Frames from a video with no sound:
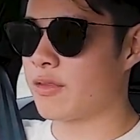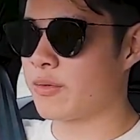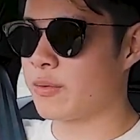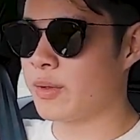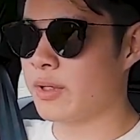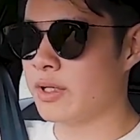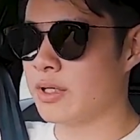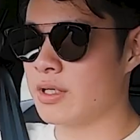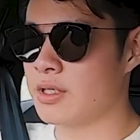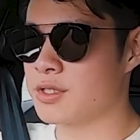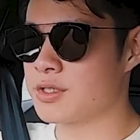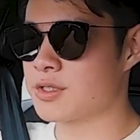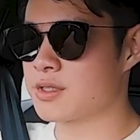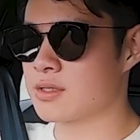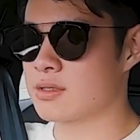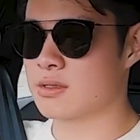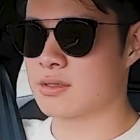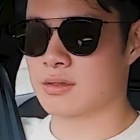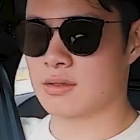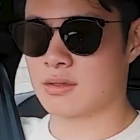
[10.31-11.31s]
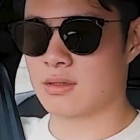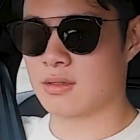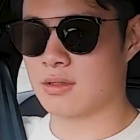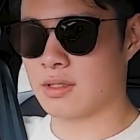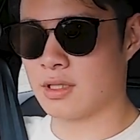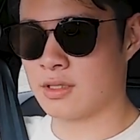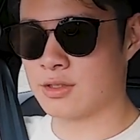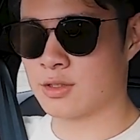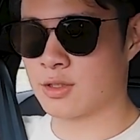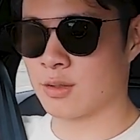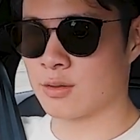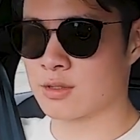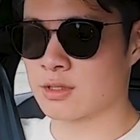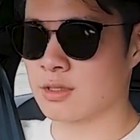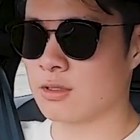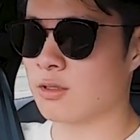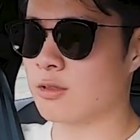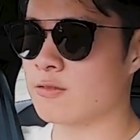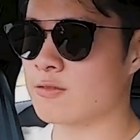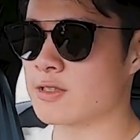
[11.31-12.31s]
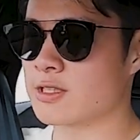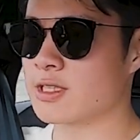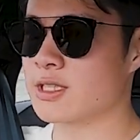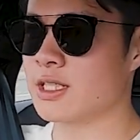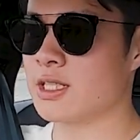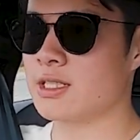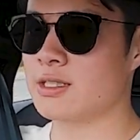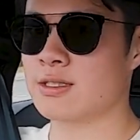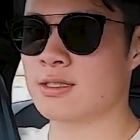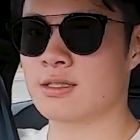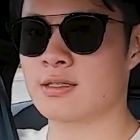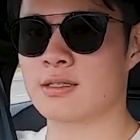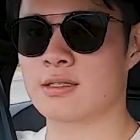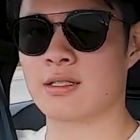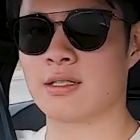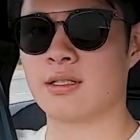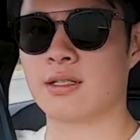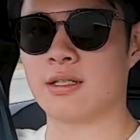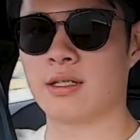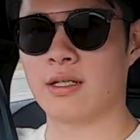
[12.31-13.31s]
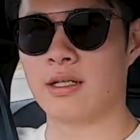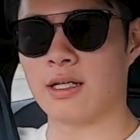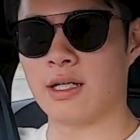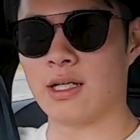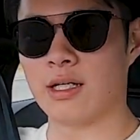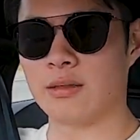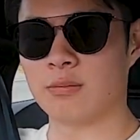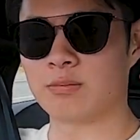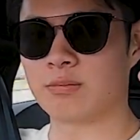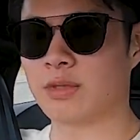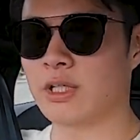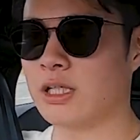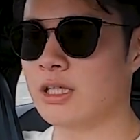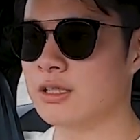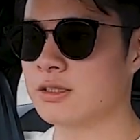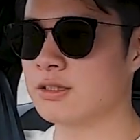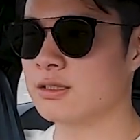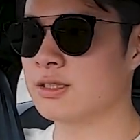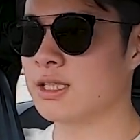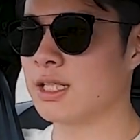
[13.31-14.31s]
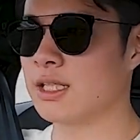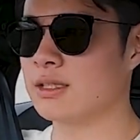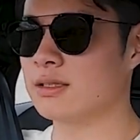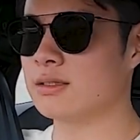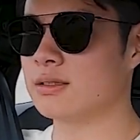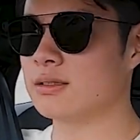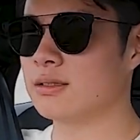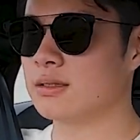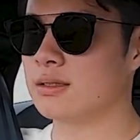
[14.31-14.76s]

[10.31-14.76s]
3 years in total overseas, and prior to that